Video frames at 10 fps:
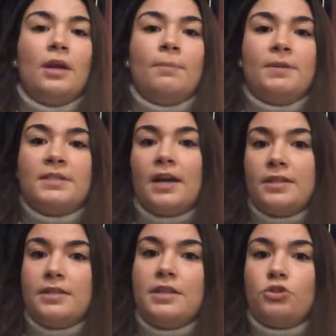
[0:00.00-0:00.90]
Besides
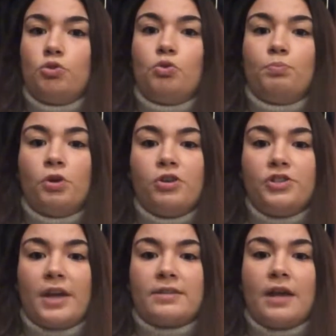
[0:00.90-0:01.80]
these two
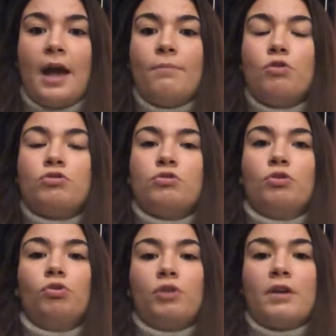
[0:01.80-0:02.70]
projects, I'm also
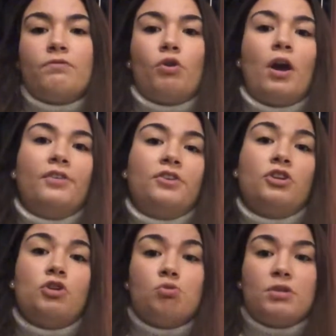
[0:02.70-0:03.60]
looking for other
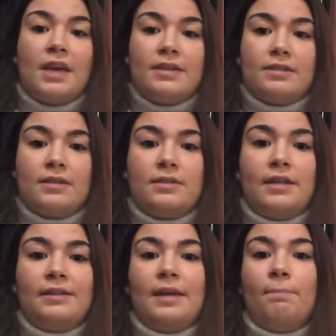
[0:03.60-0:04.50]
use cases
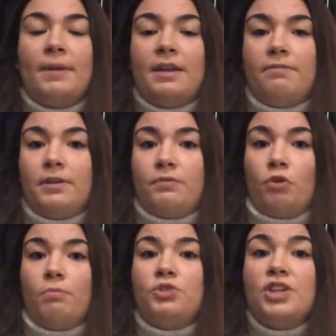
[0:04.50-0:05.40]
that can benefit
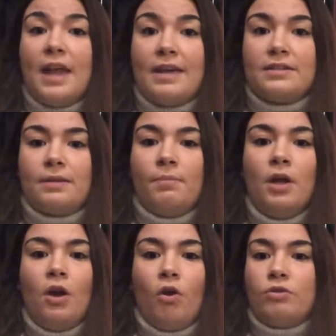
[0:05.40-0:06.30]
from GenASM
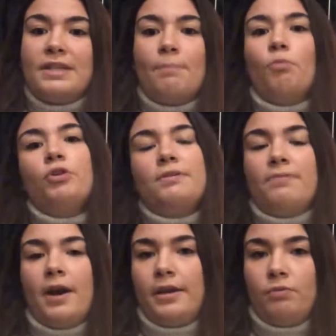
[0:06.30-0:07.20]
or some
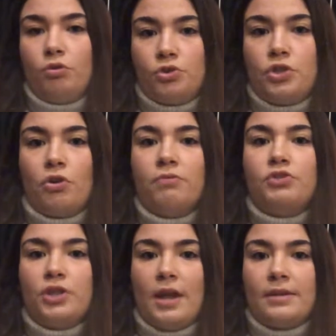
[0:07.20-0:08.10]
modified version of
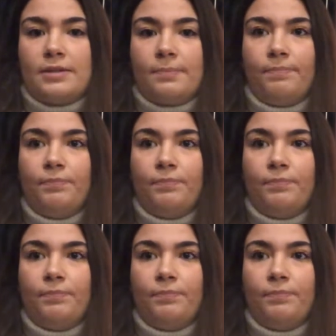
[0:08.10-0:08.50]
GenASM.